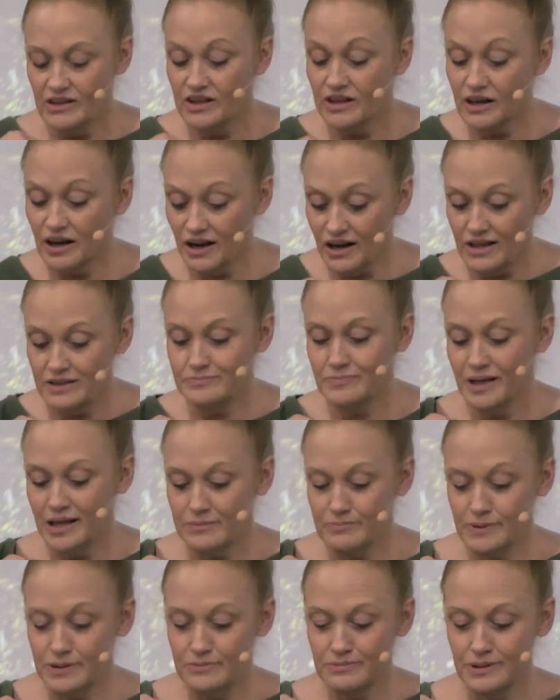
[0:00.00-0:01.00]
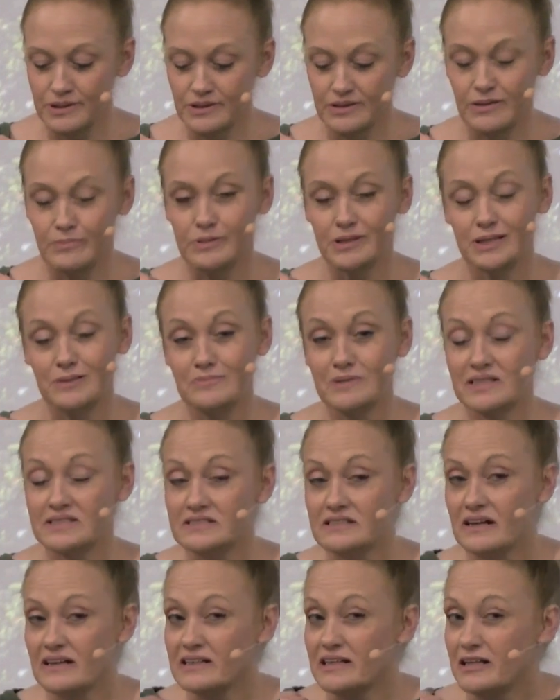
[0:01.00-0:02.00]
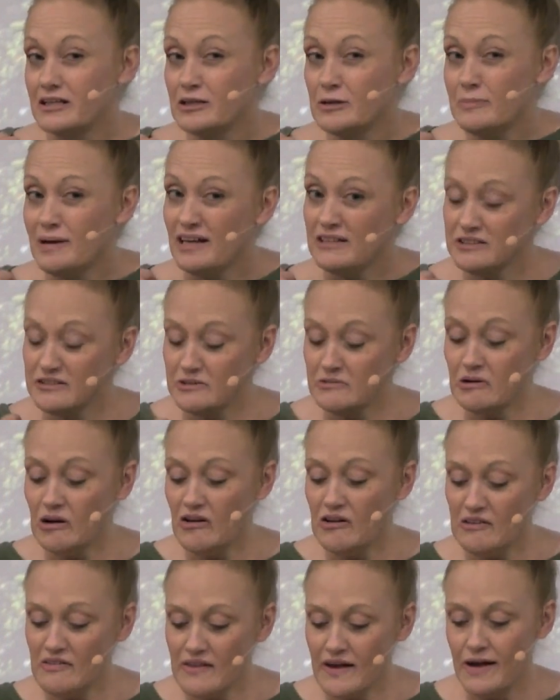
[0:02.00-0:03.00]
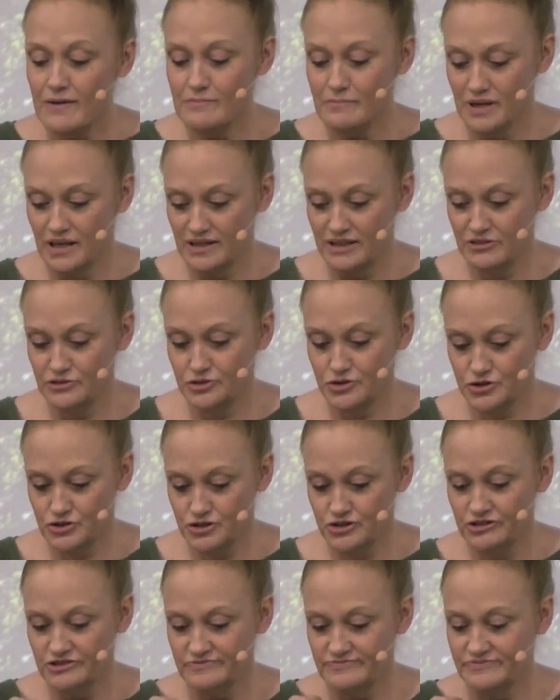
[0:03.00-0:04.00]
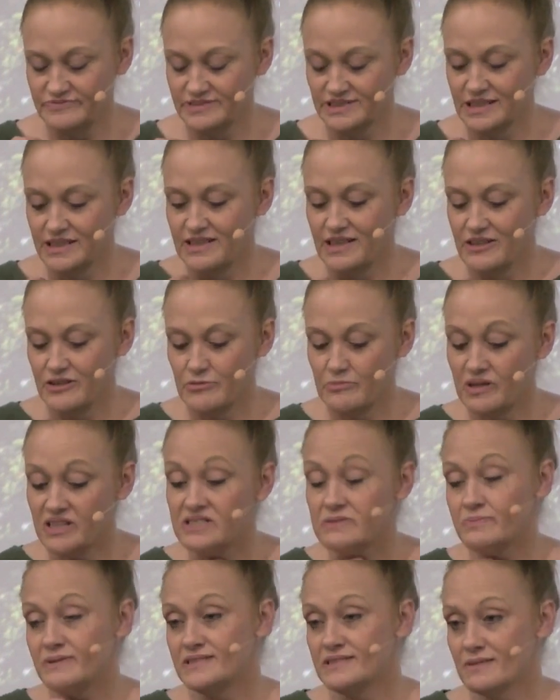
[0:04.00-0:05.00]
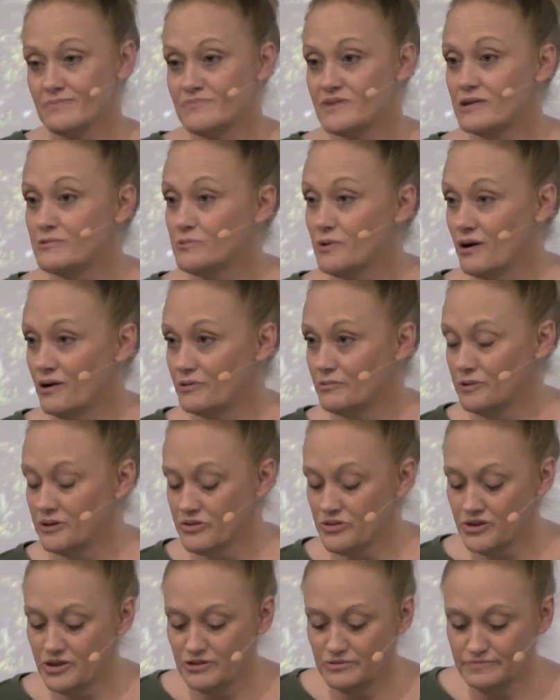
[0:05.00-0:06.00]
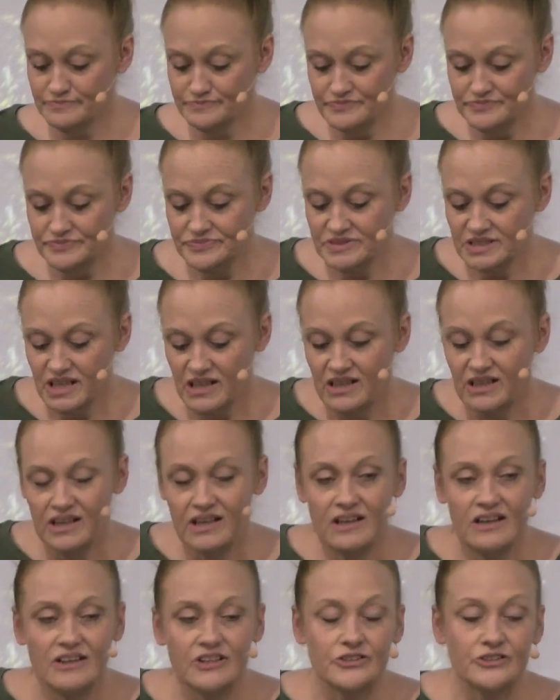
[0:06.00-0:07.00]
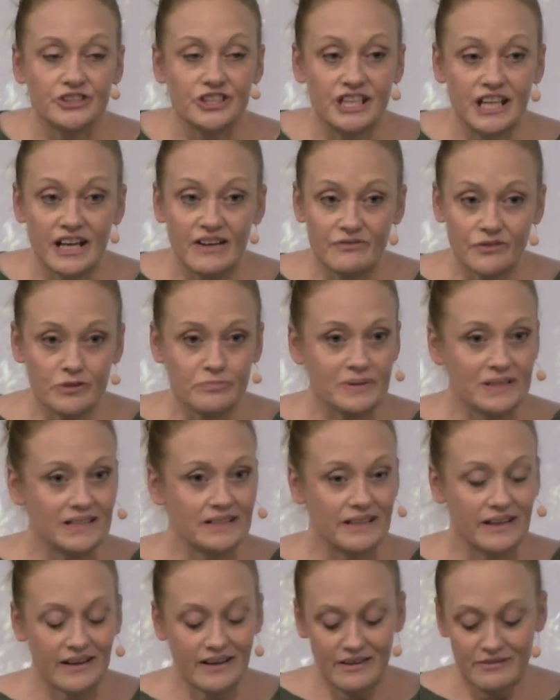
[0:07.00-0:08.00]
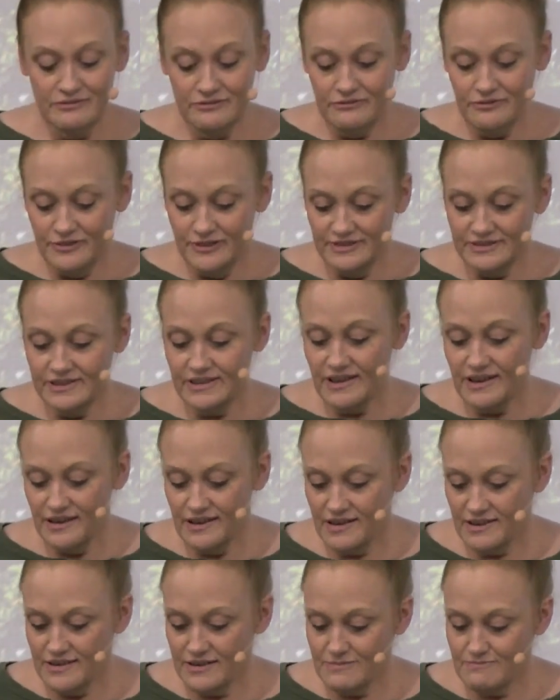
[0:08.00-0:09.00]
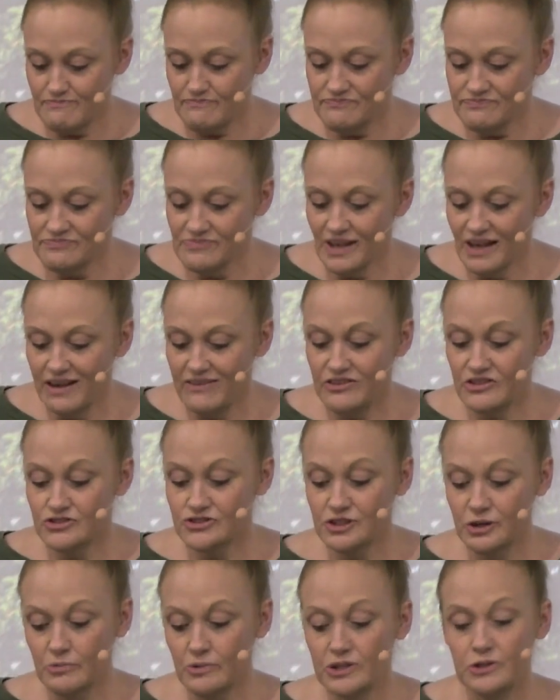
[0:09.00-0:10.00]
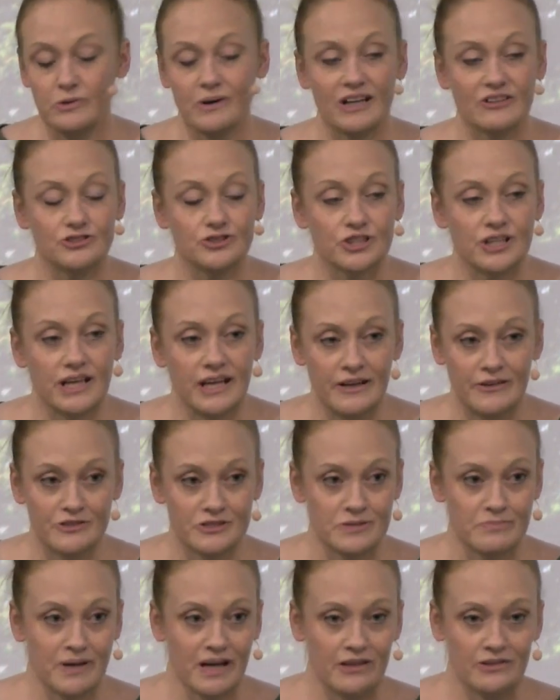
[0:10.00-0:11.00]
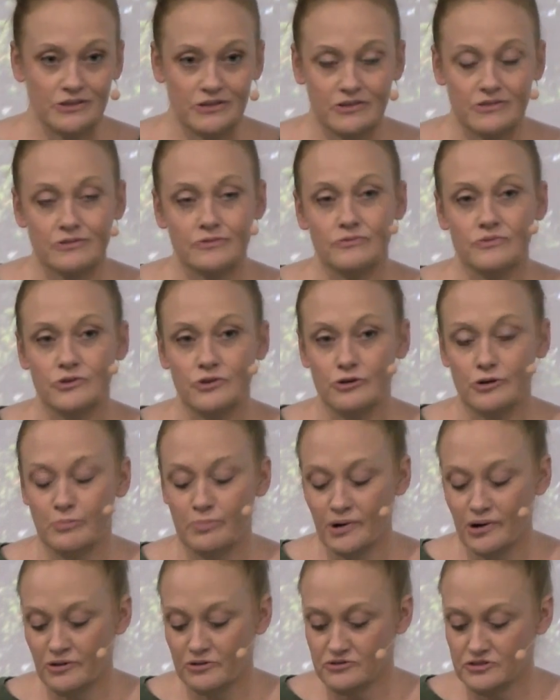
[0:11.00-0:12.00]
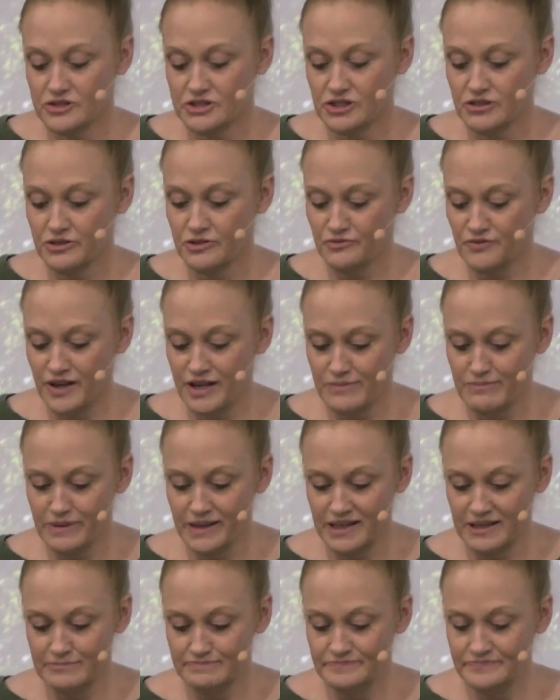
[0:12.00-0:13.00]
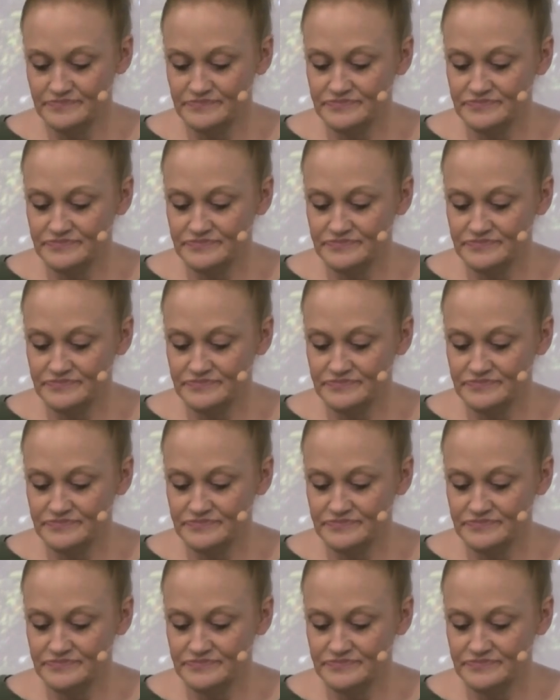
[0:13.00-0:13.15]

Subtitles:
God might be real, but he must not care about you all that much. There must be something wrong with you. You'll never be enough, and there's no one who actually cares about you. You're a burden to your family.